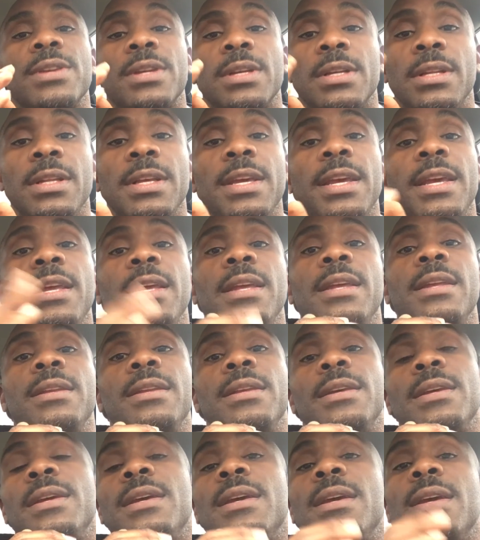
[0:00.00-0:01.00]
clean
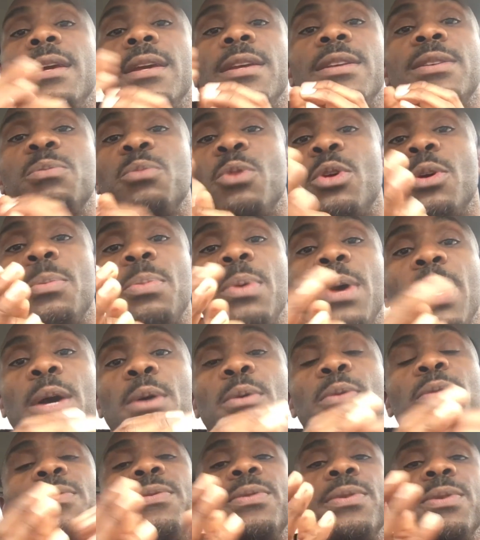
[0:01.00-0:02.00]
is more
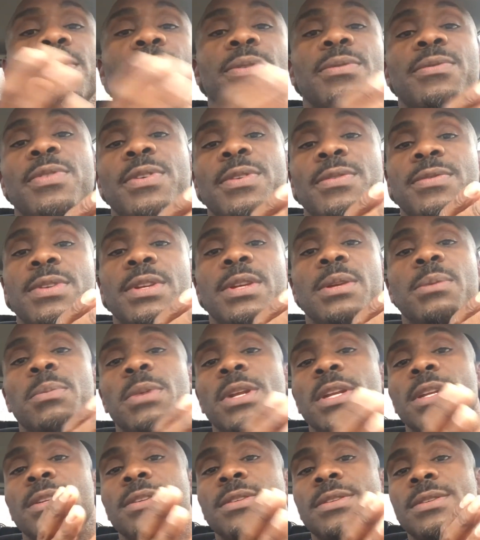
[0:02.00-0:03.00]
powerful than 15
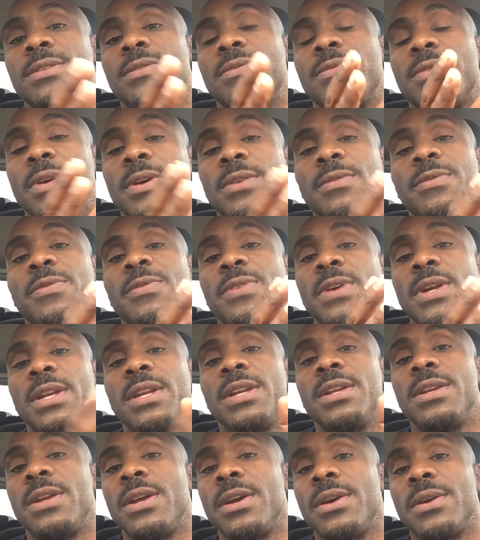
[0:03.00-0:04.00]
minutes of funny
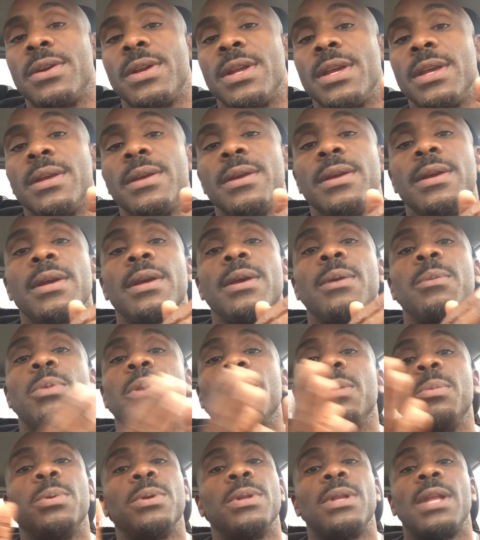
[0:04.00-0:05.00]
dirty.
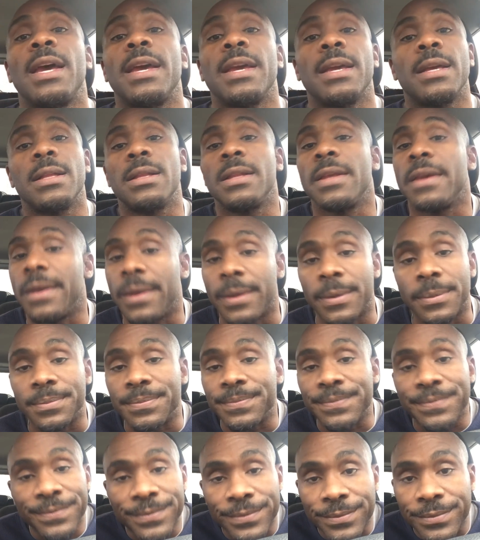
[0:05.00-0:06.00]
People like clean.
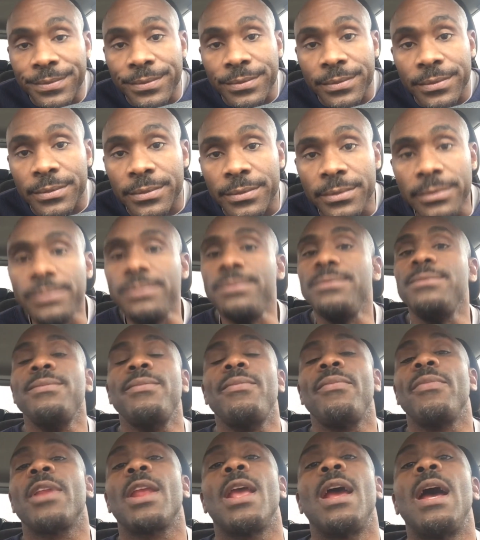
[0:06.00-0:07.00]

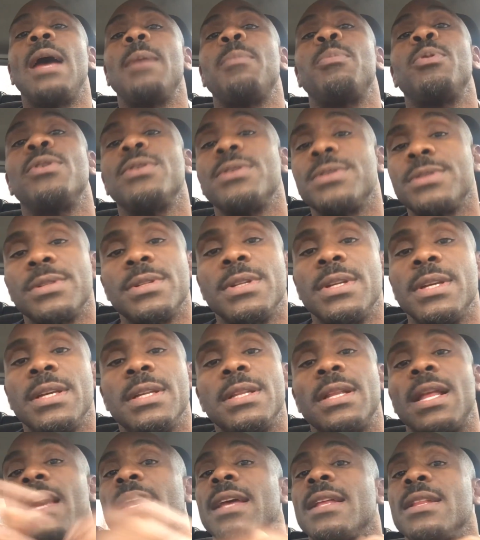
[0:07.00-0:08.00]
I personally
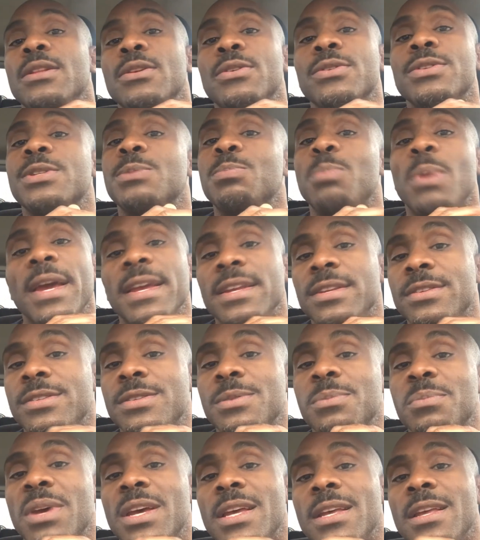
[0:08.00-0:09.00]
like a little spice to
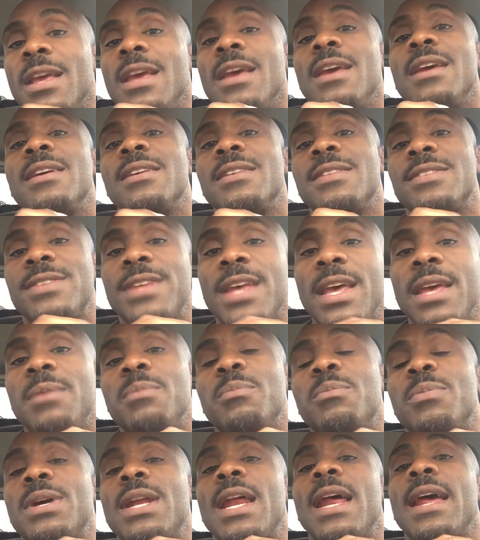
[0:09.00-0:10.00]
my set,
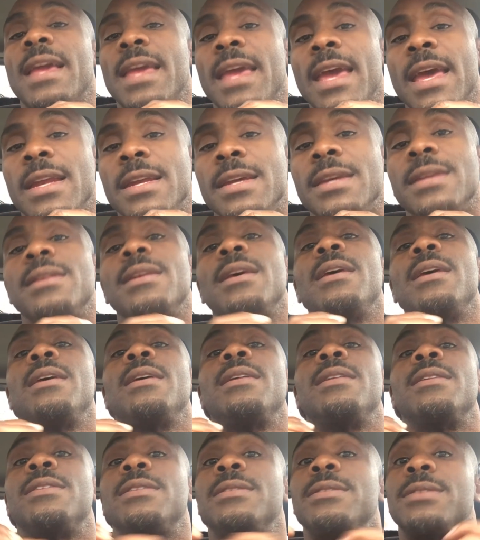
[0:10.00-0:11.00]
but I get it.
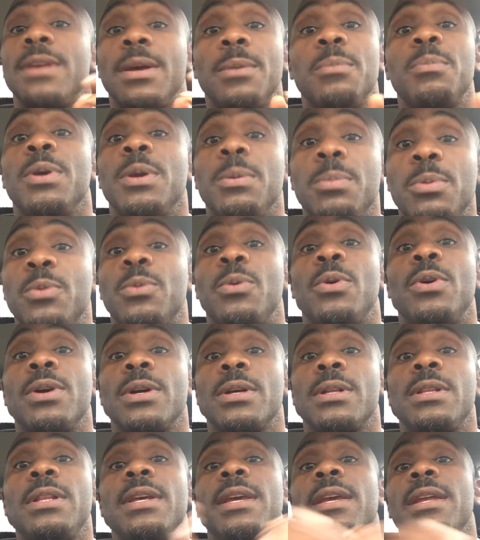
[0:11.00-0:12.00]
Some people want
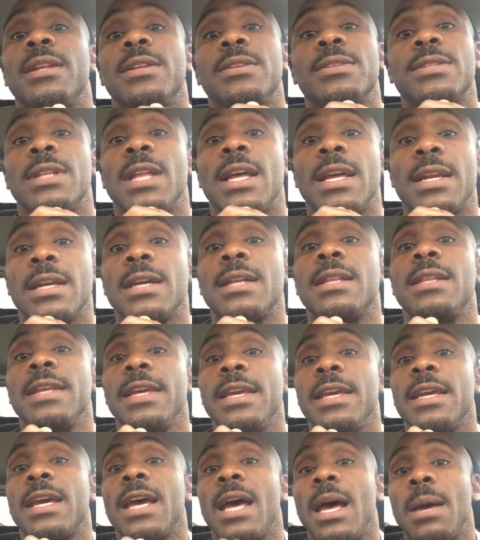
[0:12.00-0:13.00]
clean. There's a lot of
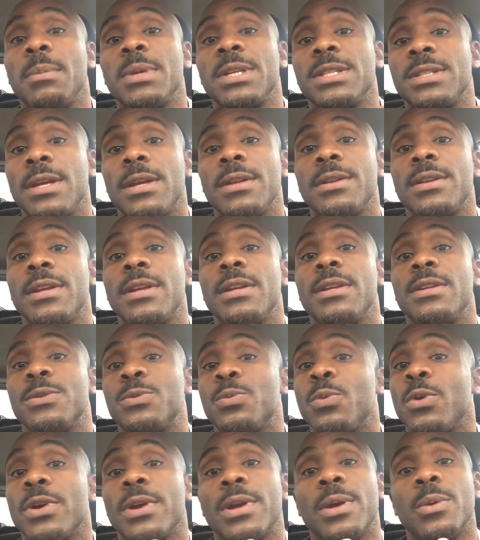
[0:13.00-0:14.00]
clean comics out there that's
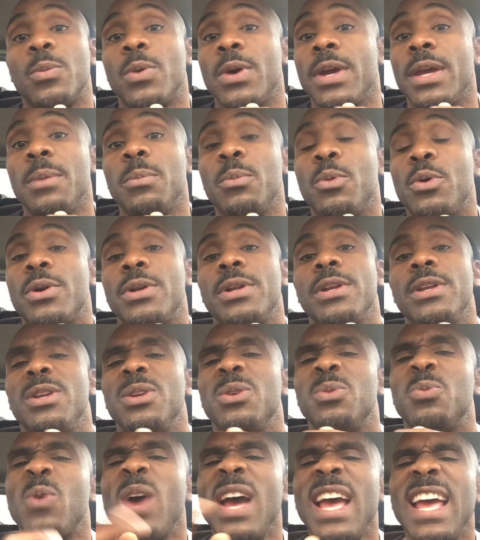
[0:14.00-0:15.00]
working way more than you.
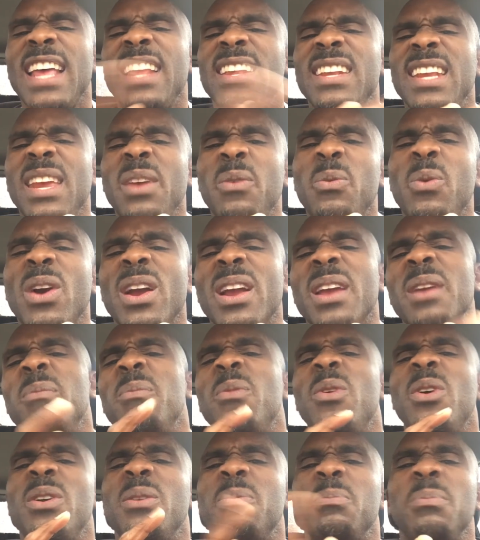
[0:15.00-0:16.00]
Why is he working
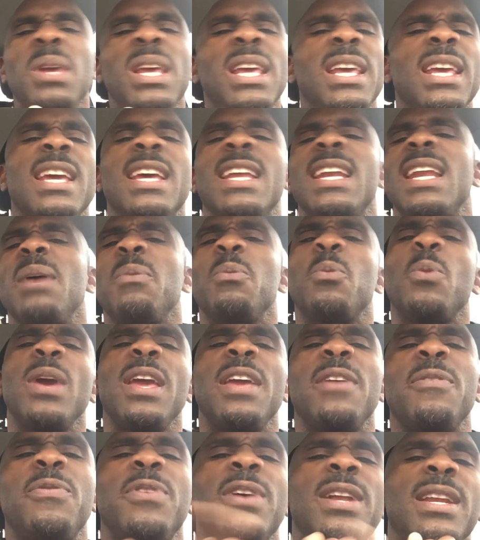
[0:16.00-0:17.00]
more than me and I'm way
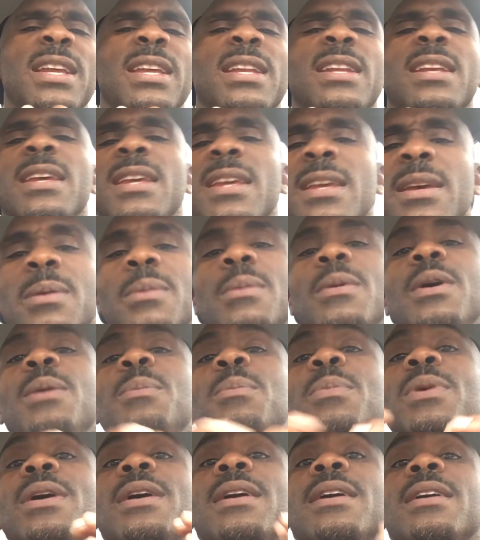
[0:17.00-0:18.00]
funnier than him?
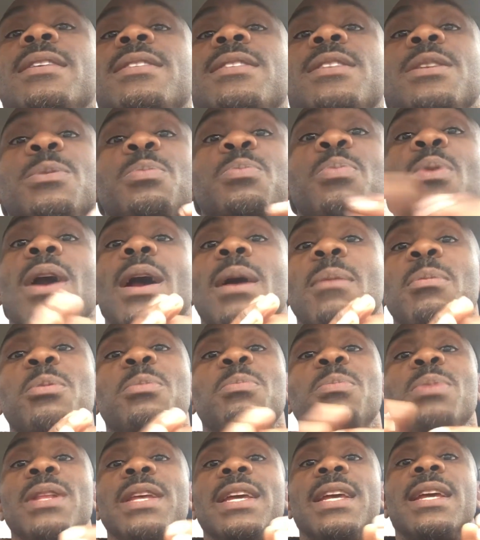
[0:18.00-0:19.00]
Because he's
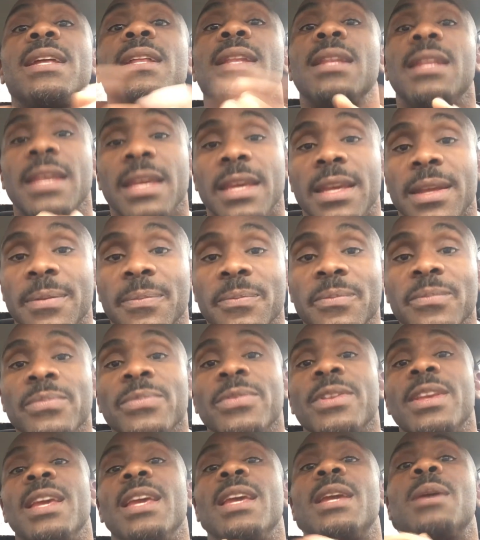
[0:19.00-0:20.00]
probably clean.
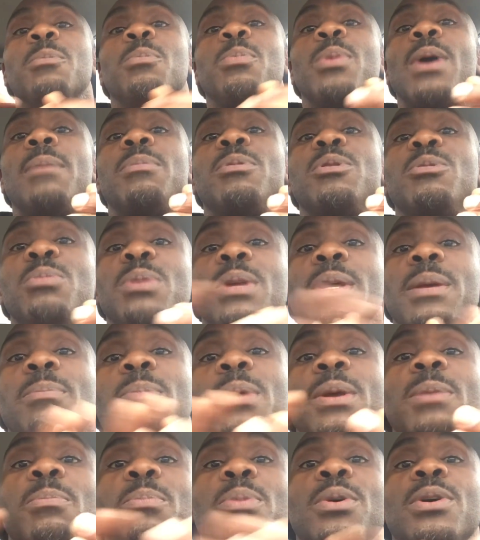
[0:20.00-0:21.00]
He can probably
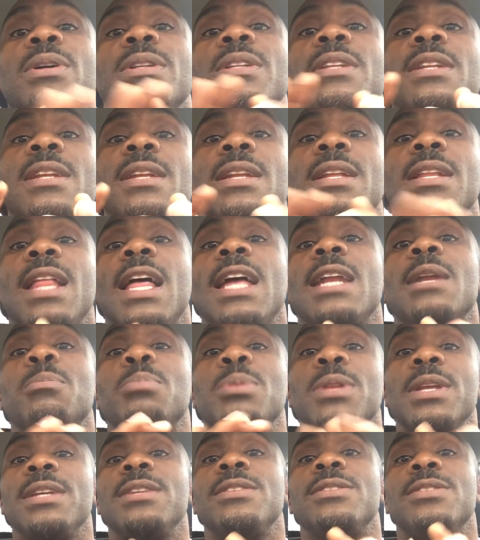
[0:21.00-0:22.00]
be booked in a lot of
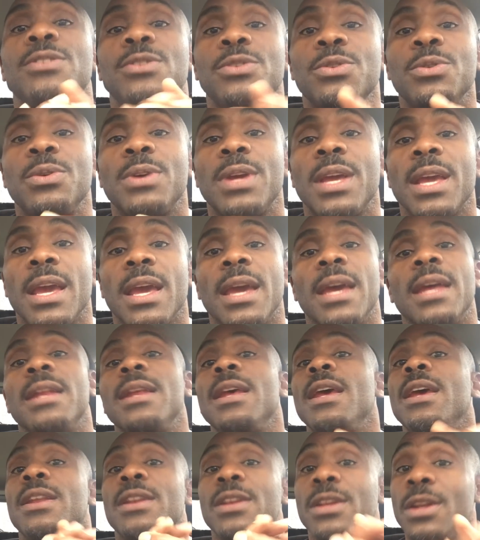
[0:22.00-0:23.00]
places you can't.
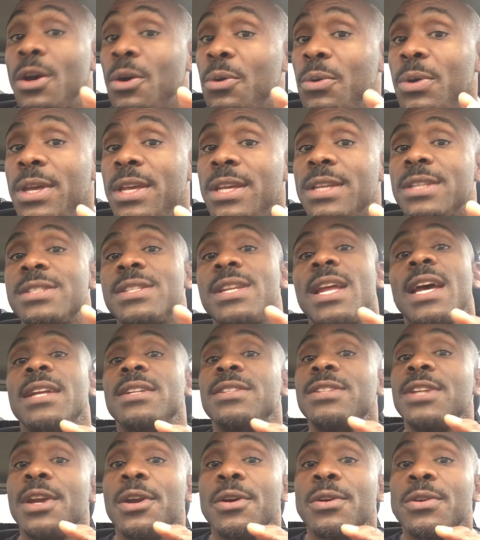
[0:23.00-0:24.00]
No, he is not
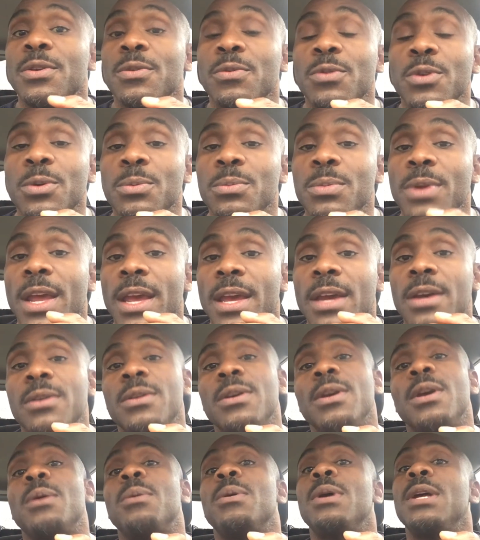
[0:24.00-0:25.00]
tearing the room down,
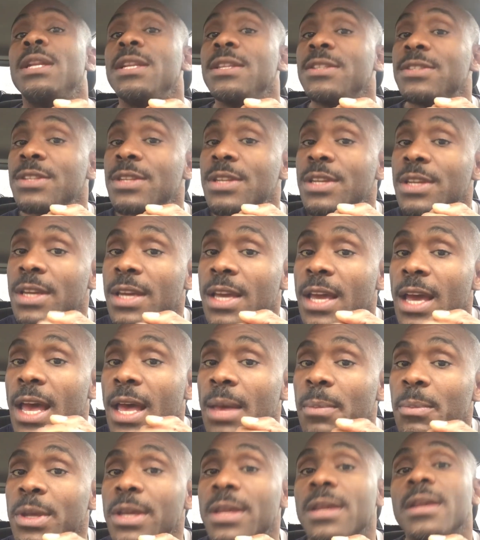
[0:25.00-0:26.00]
but he's a good
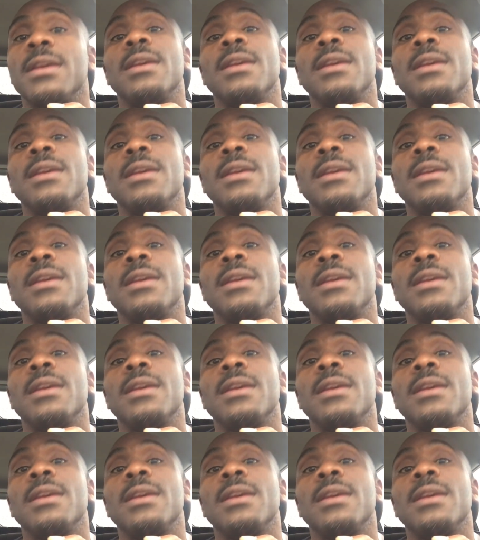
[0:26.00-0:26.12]
comic.